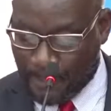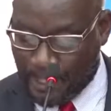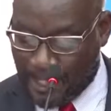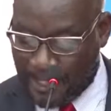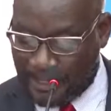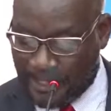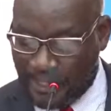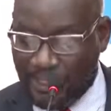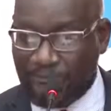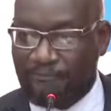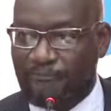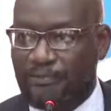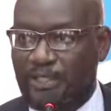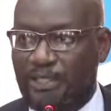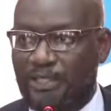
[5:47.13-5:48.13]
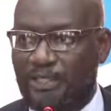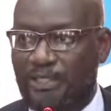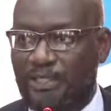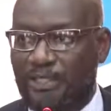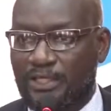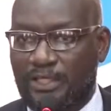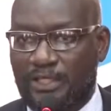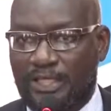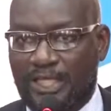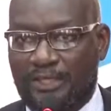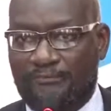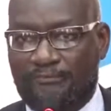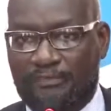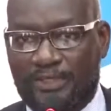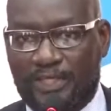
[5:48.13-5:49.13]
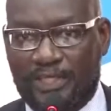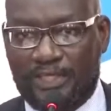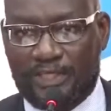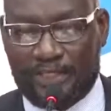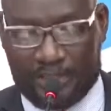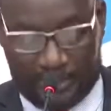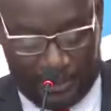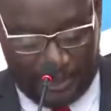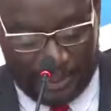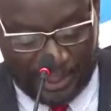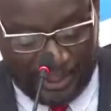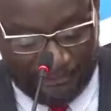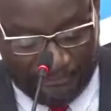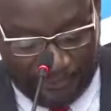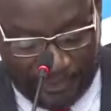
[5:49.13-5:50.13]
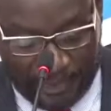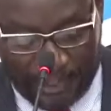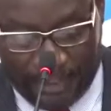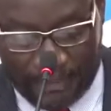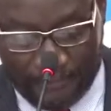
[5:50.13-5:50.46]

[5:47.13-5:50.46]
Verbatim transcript: And if the, if the if the